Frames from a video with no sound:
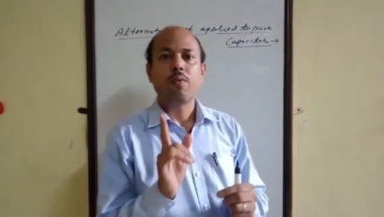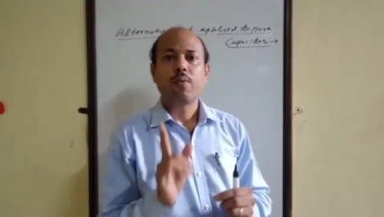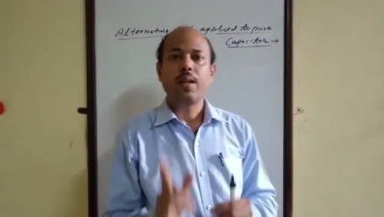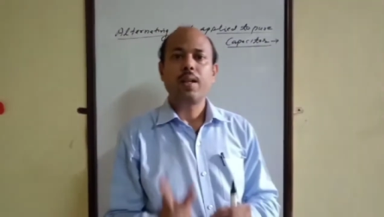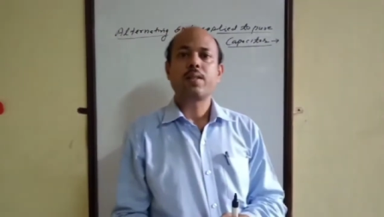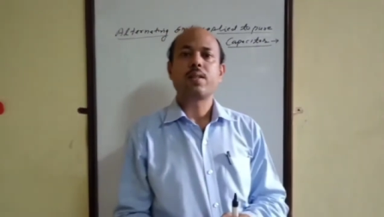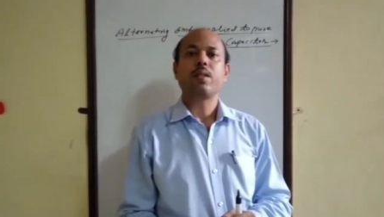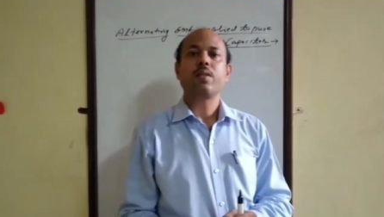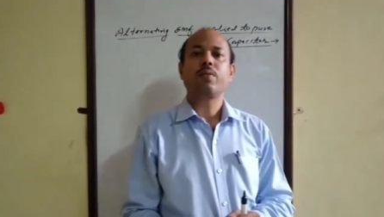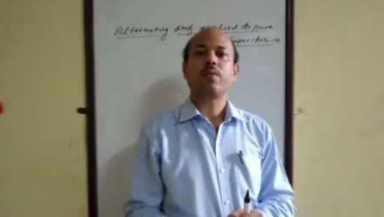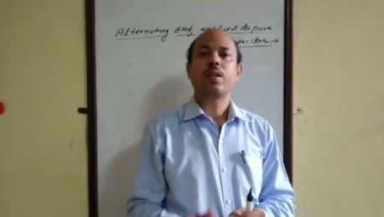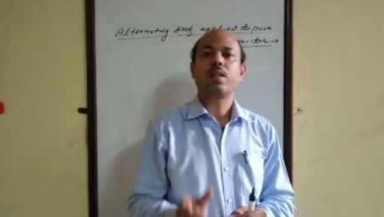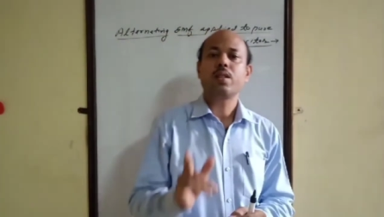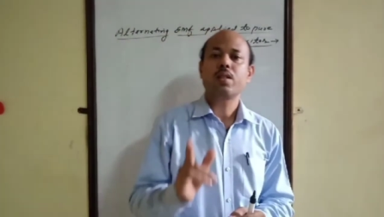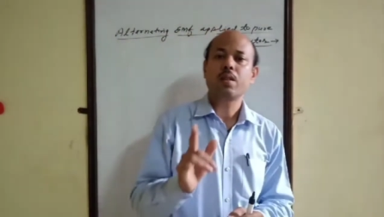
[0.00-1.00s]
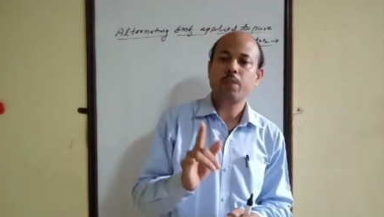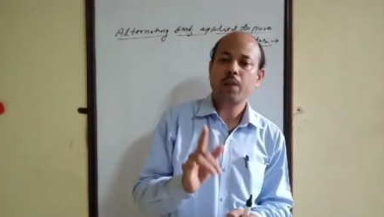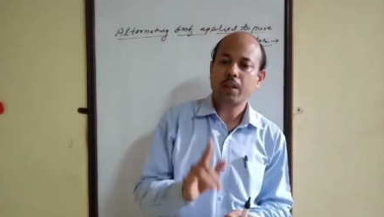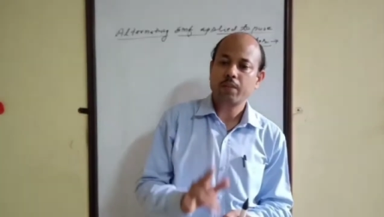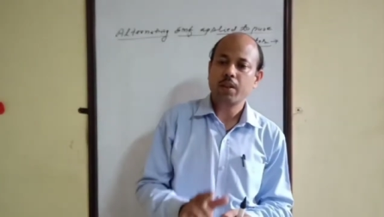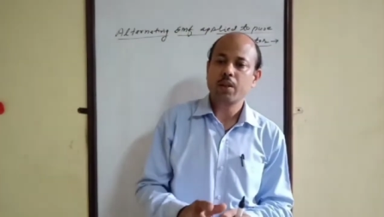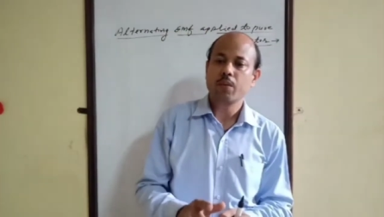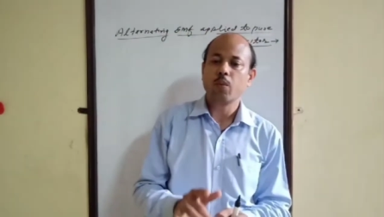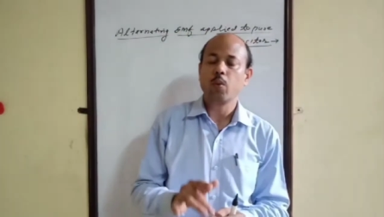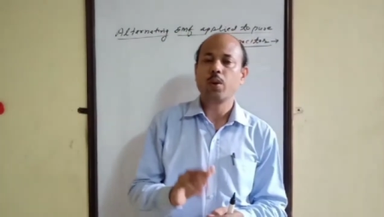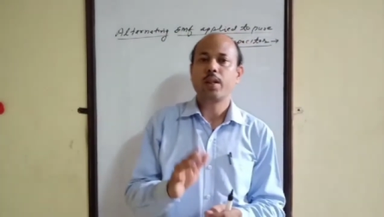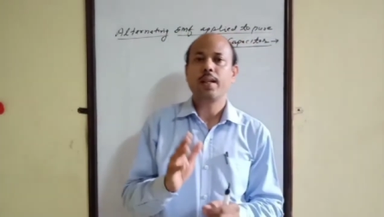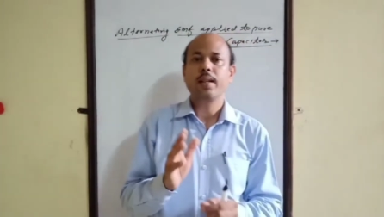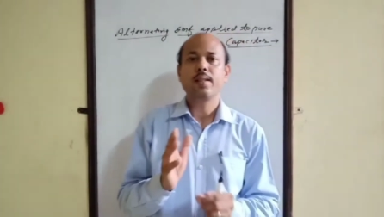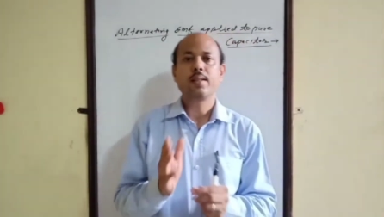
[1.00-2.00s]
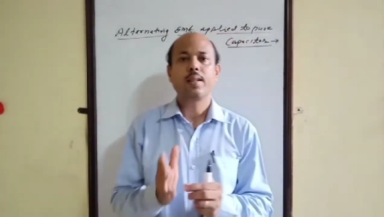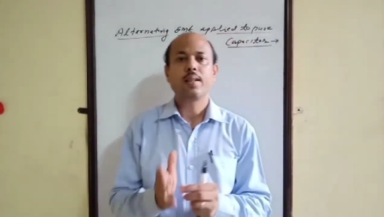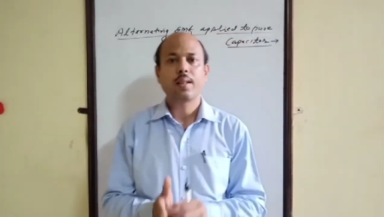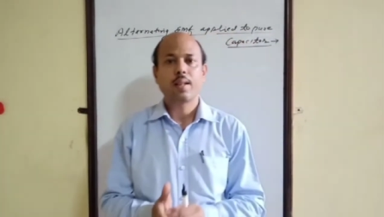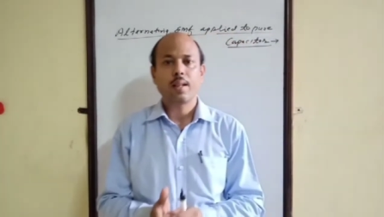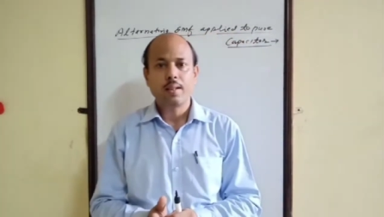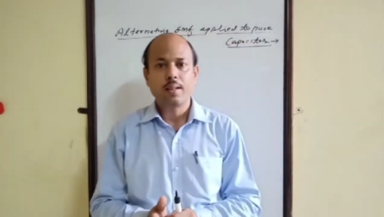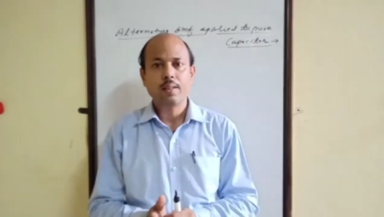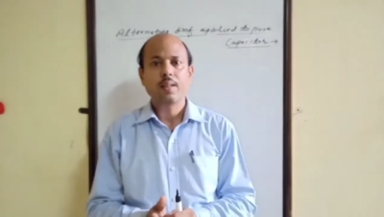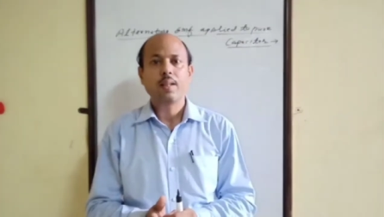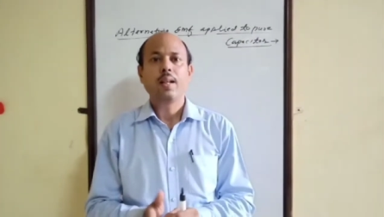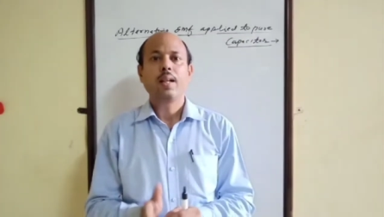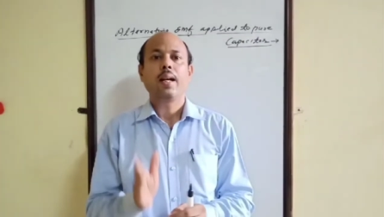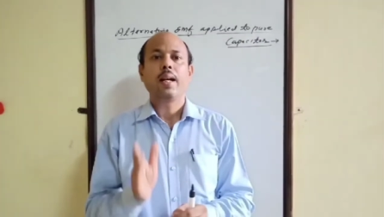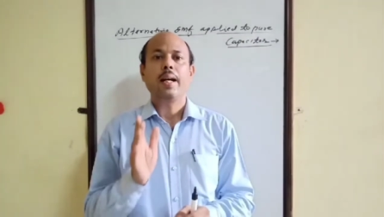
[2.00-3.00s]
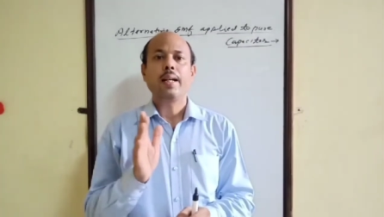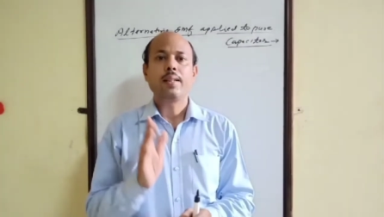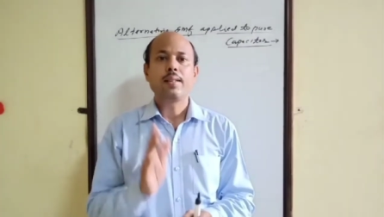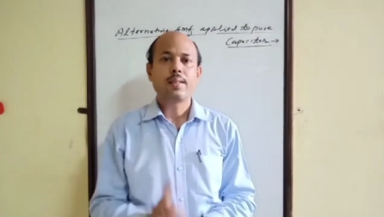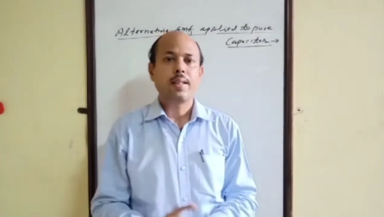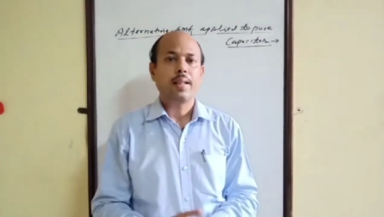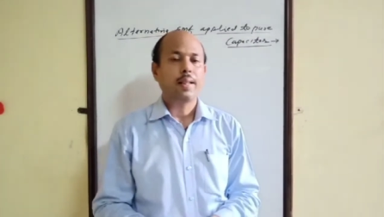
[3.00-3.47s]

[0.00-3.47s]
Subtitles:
phase difference between voltage and current, and